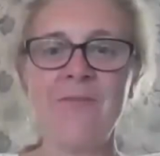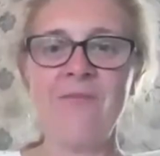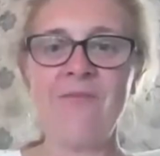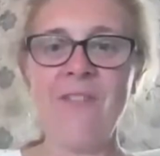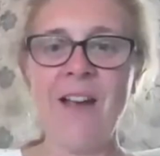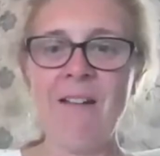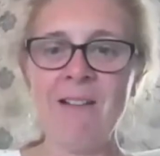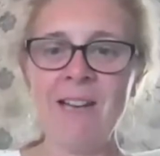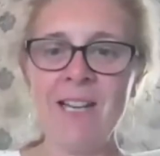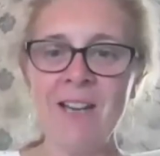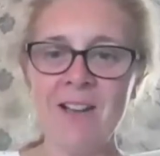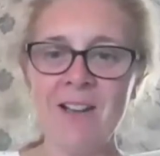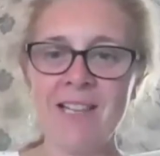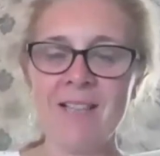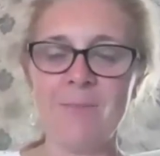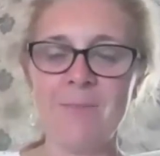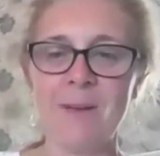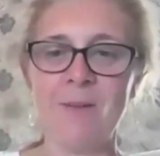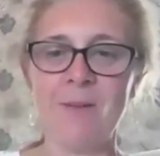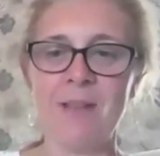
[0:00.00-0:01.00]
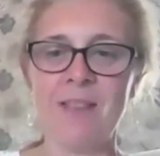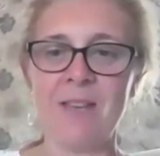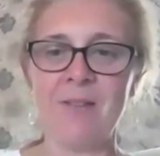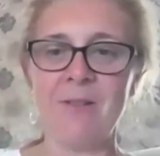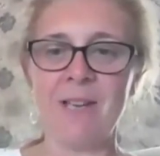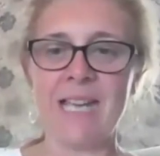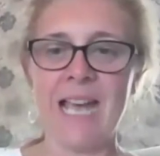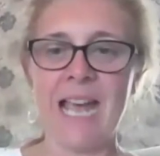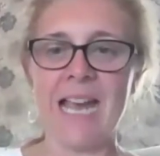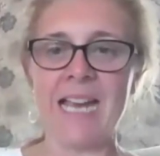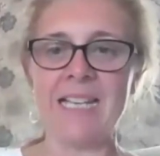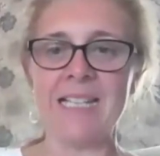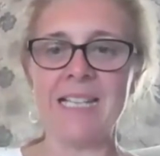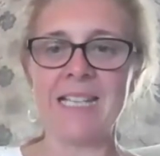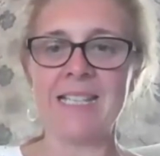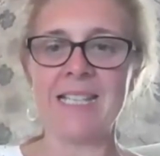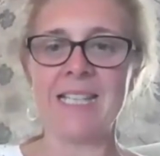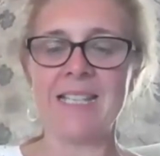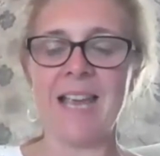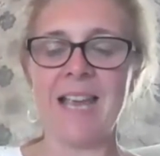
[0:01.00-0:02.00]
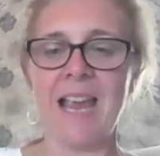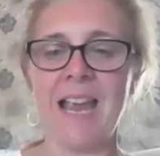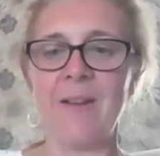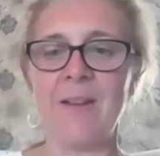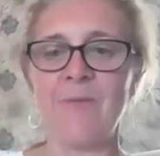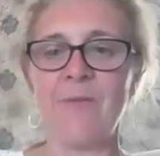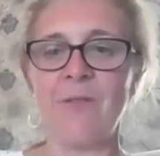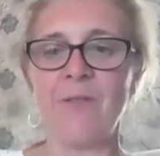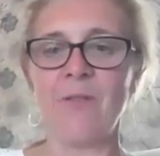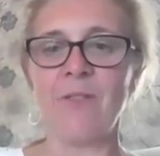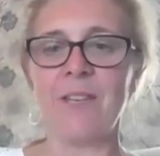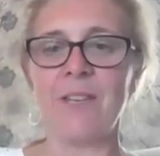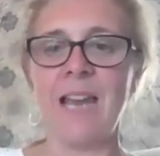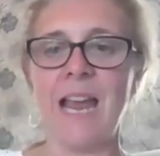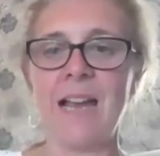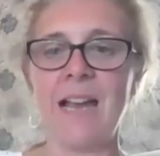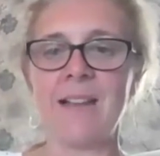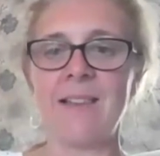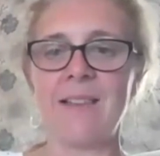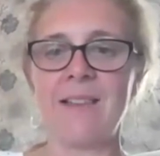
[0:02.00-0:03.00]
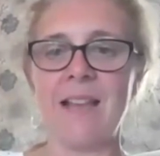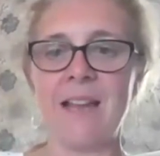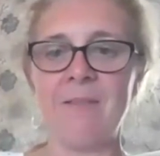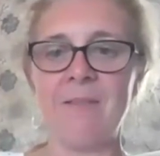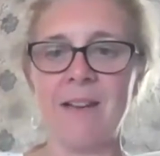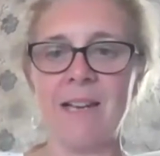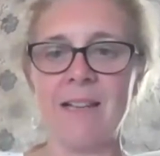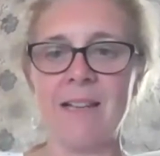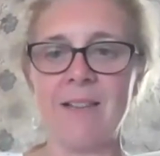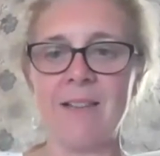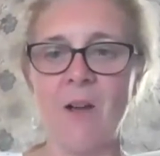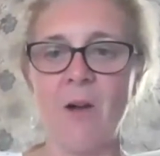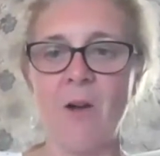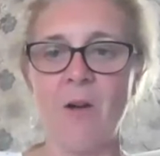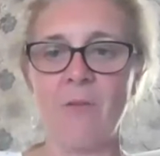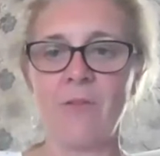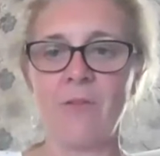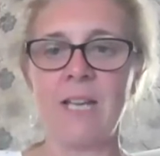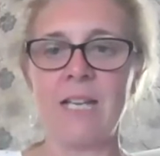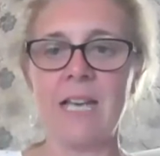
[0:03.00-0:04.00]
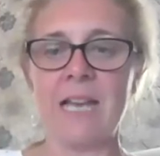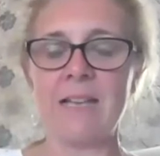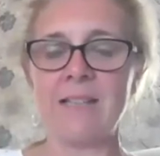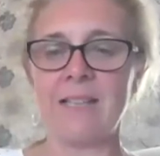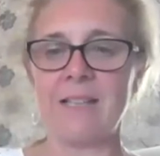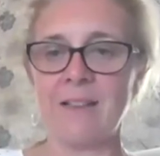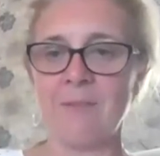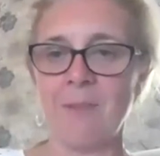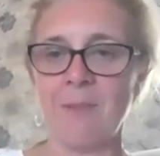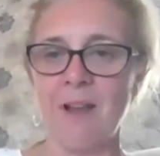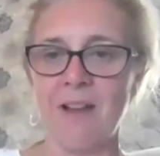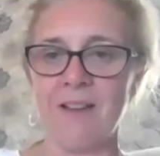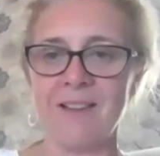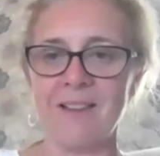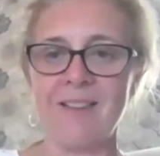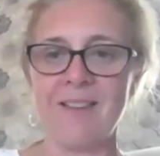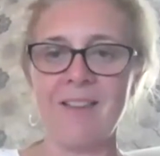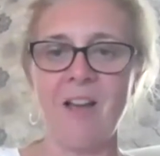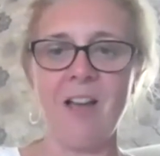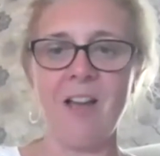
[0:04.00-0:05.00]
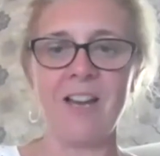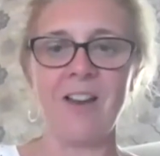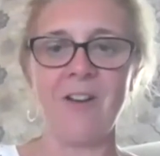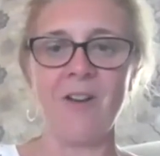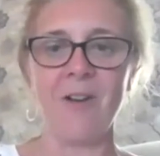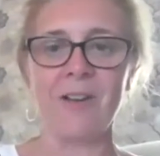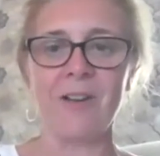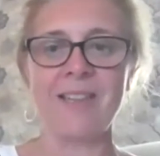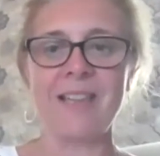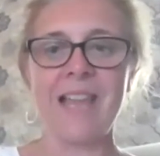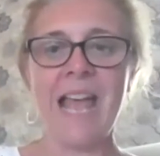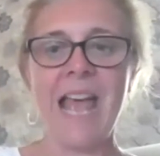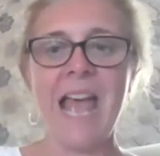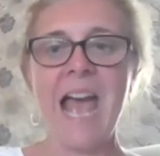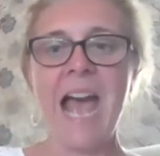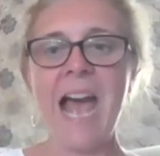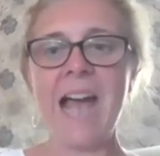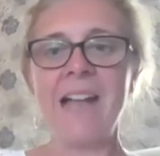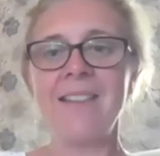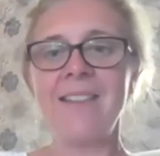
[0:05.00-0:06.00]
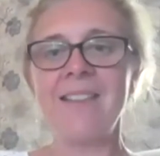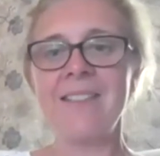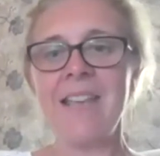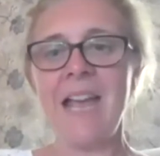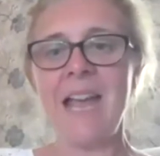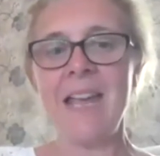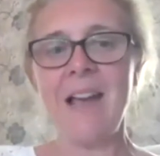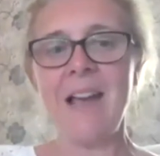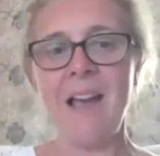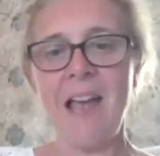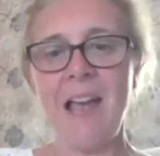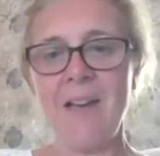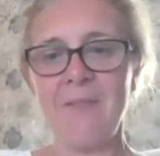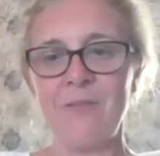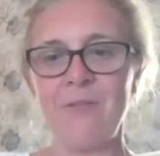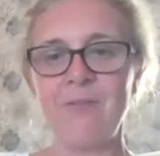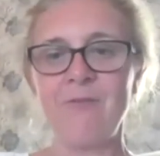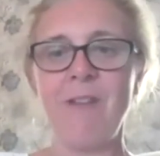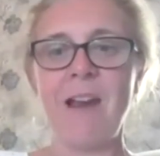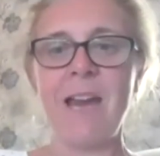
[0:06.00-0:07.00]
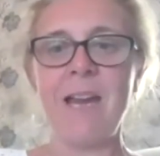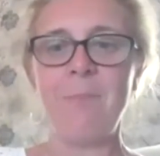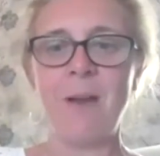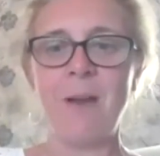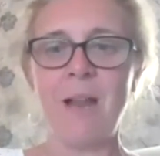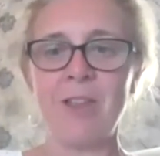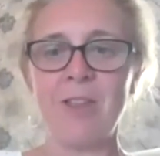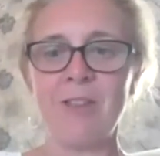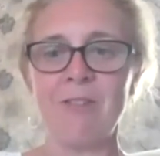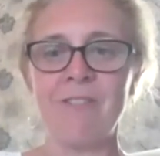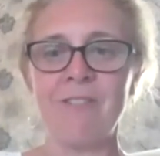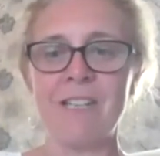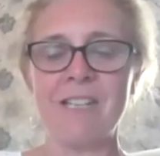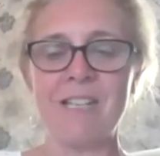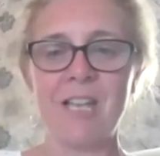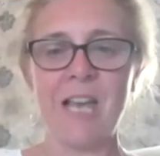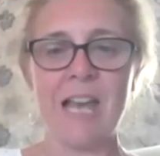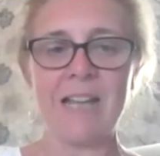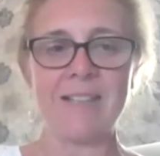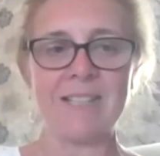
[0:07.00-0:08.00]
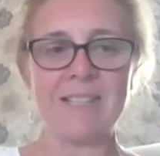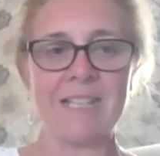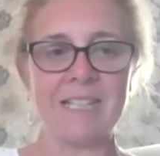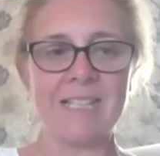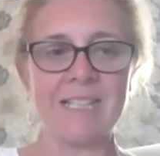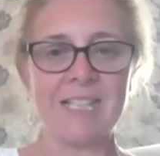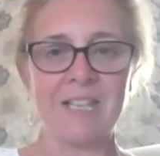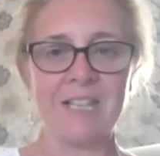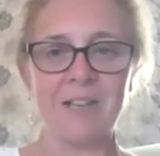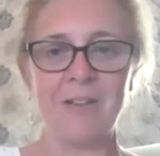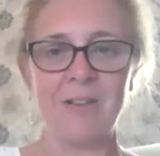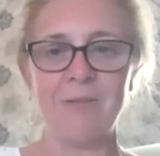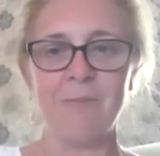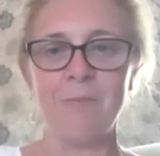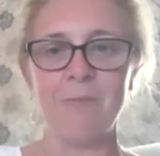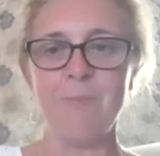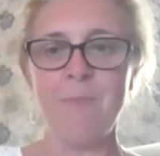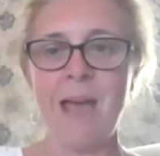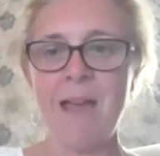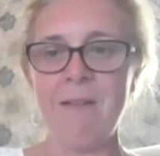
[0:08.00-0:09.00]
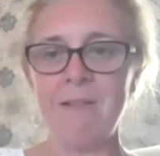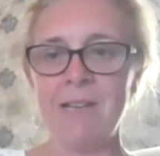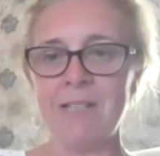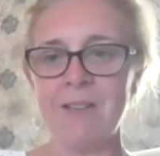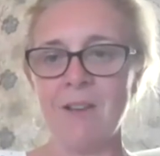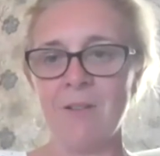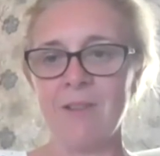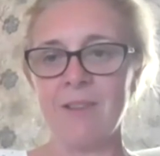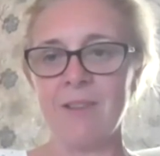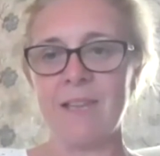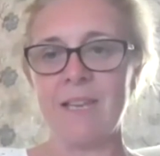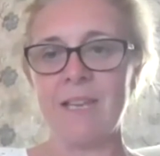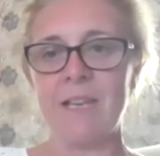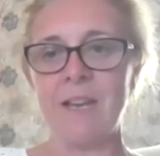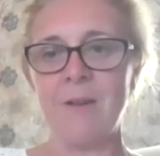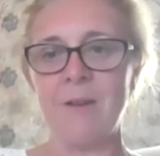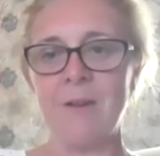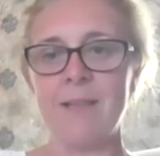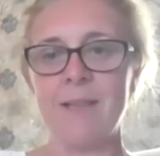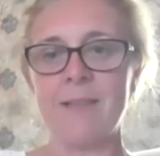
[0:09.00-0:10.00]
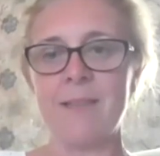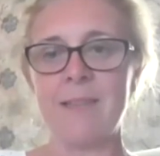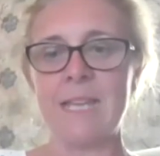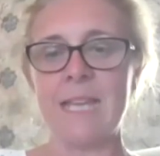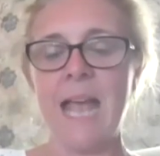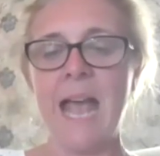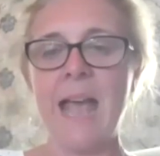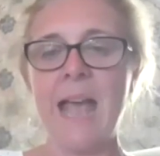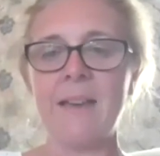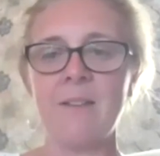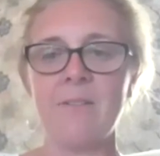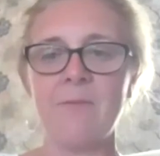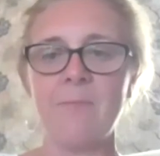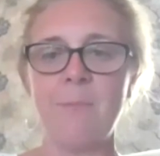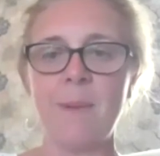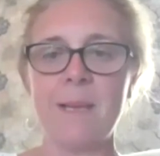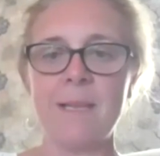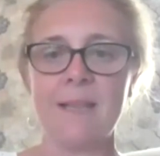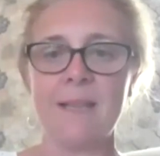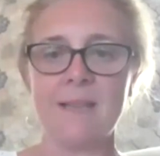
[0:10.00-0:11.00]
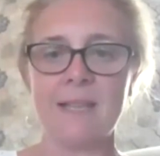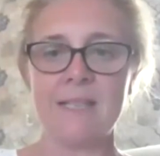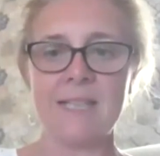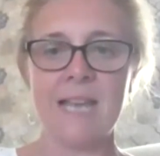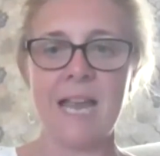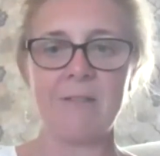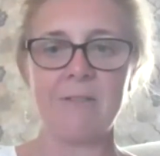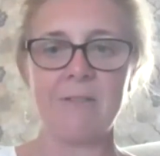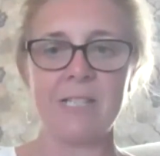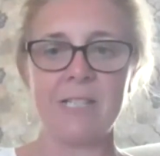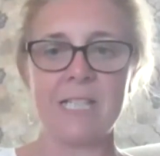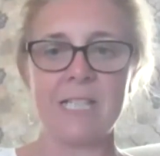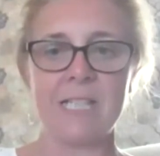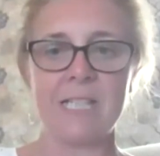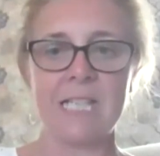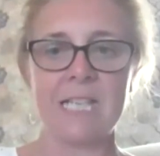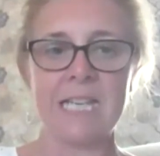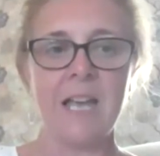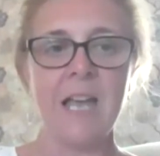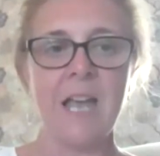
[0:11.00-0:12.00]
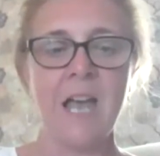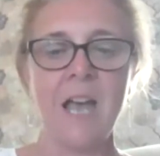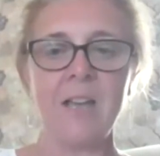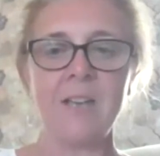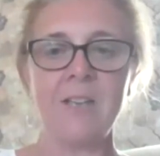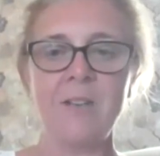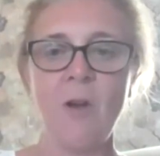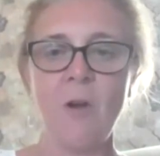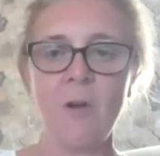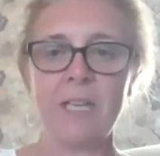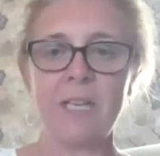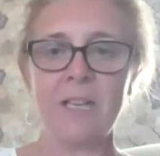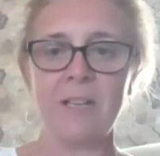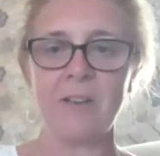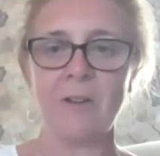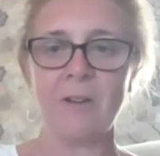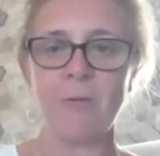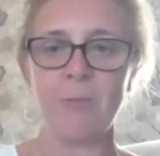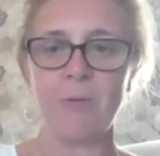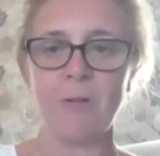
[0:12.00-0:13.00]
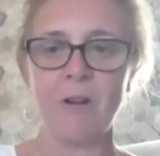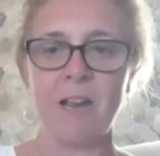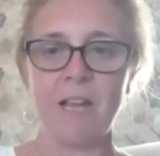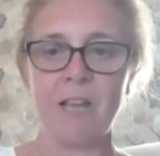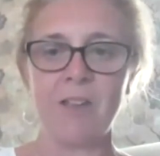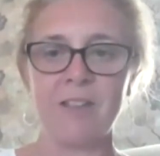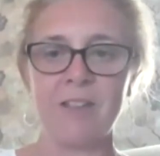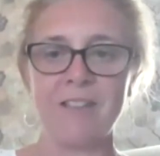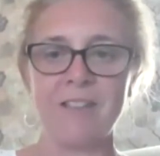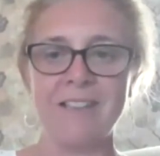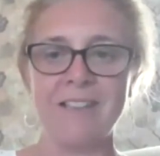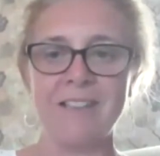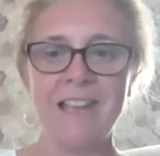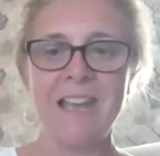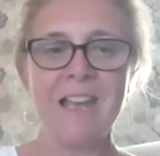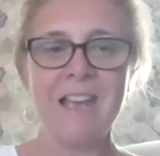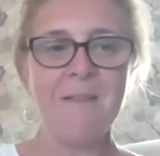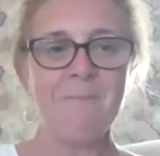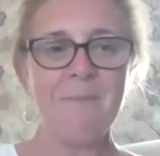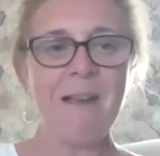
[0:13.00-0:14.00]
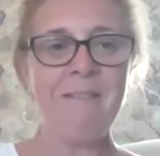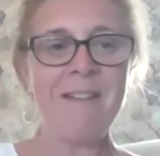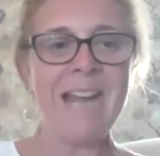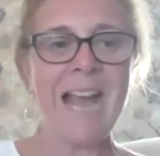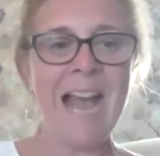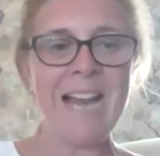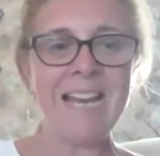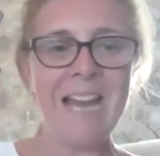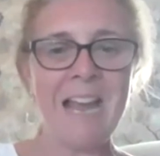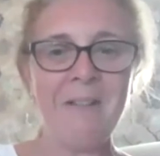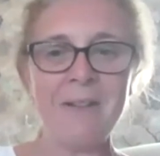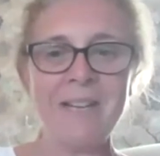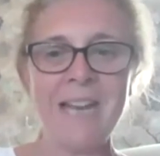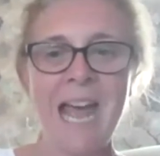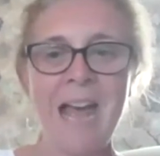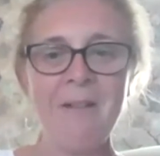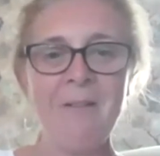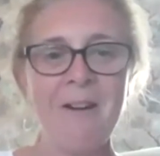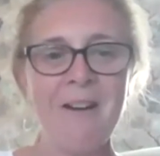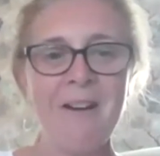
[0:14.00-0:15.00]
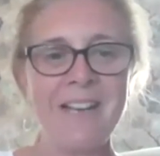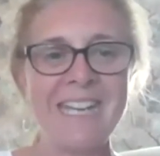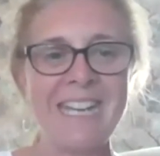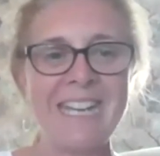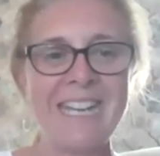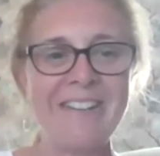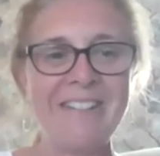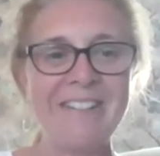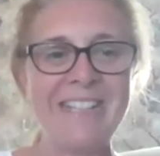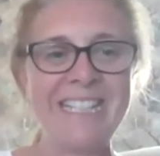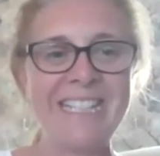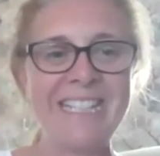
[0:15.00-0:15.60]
very nice to be with you again today for the next series of Connected Compliance Dialogues. And today I have great pleasure in chatting to Mary Dontzin, who is the Head of Business Integrity at Nokia Corporation. Mary, hello, and how are you?